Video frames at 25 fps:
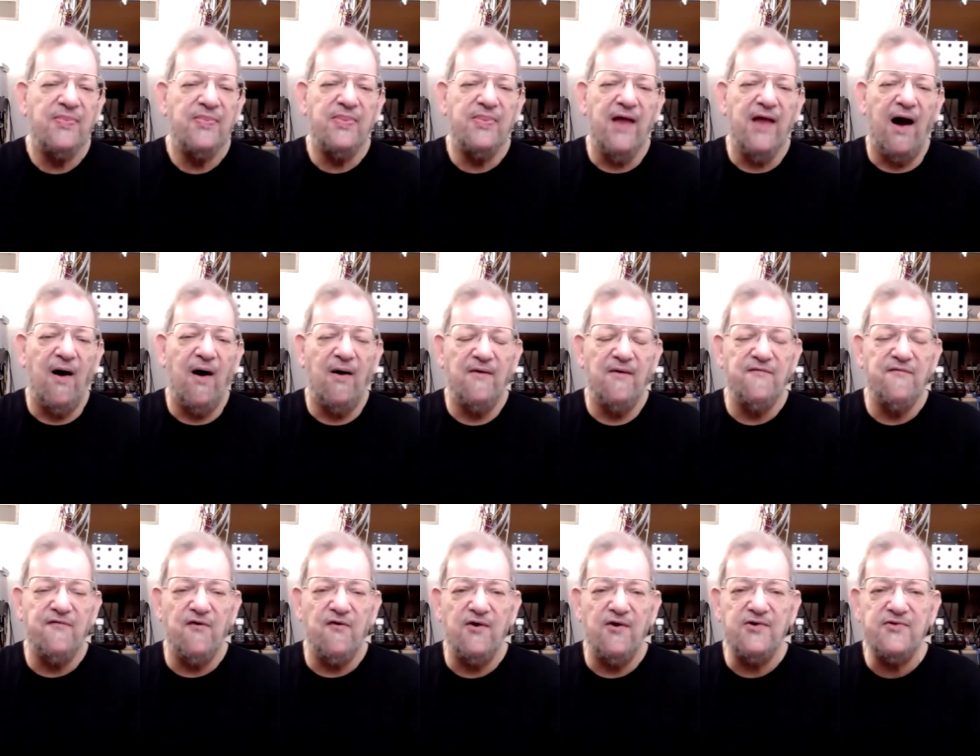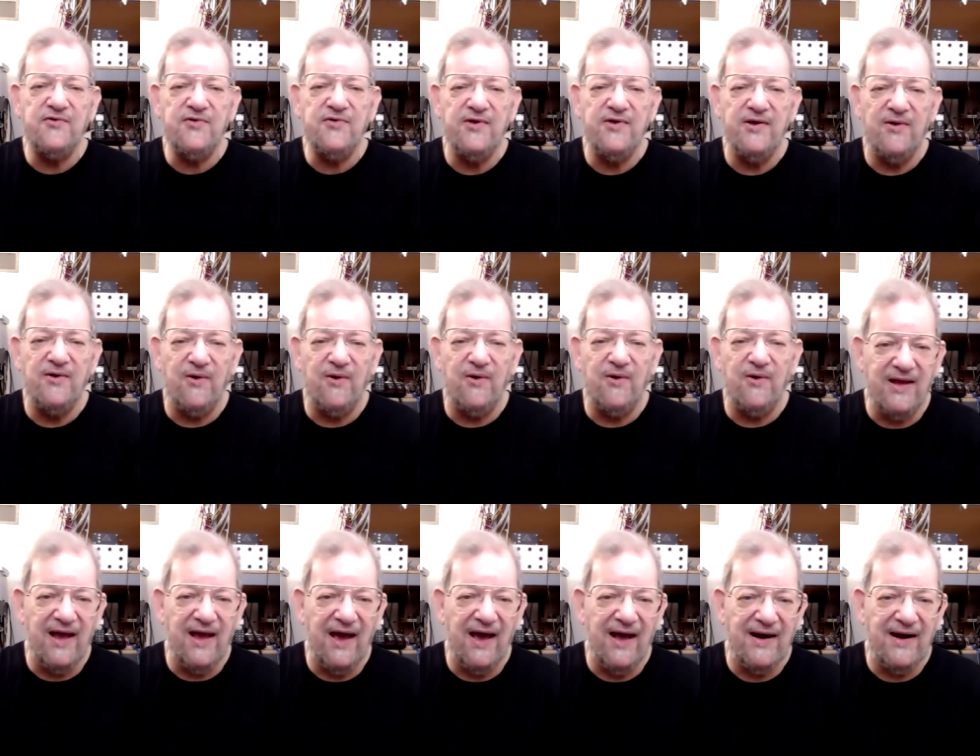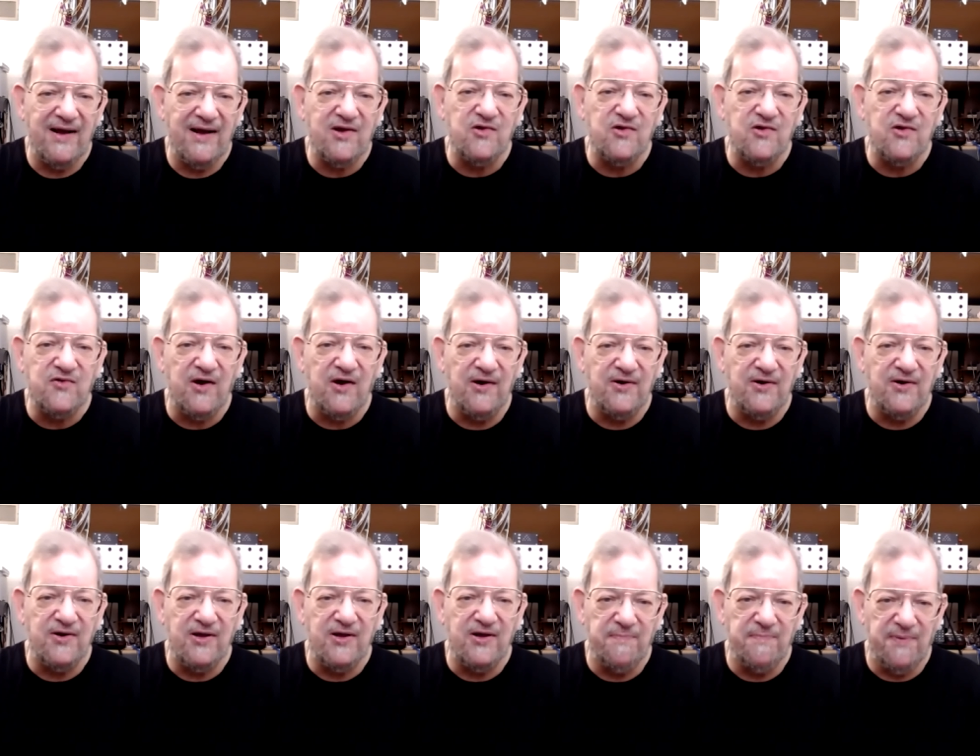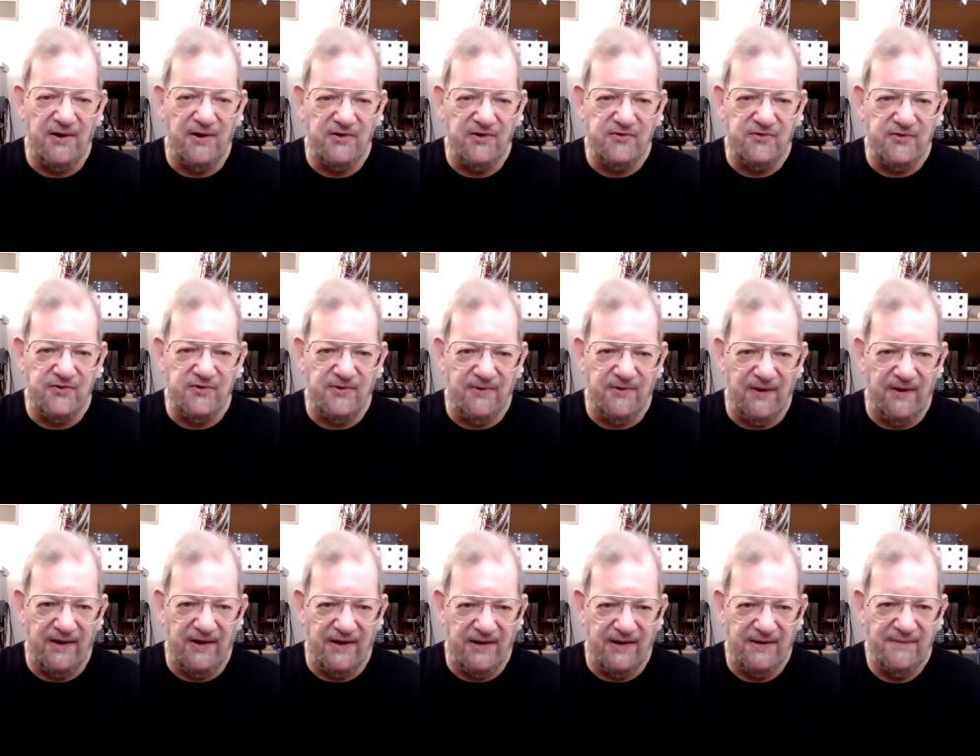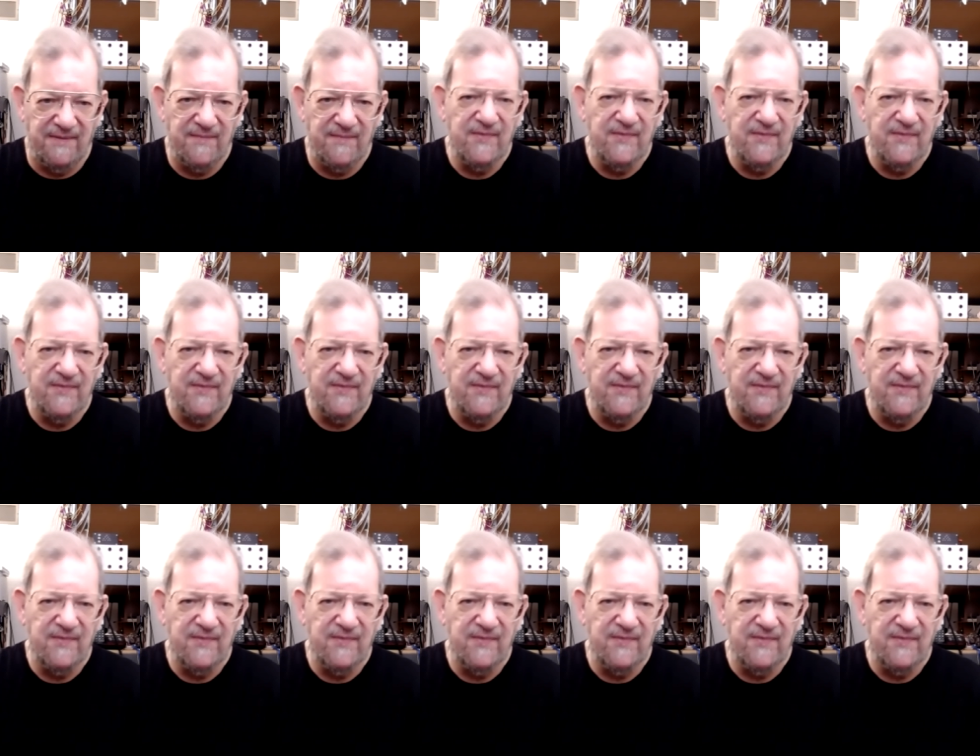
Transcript: Now, unfortunately, in organic, it's hard to give partial credit.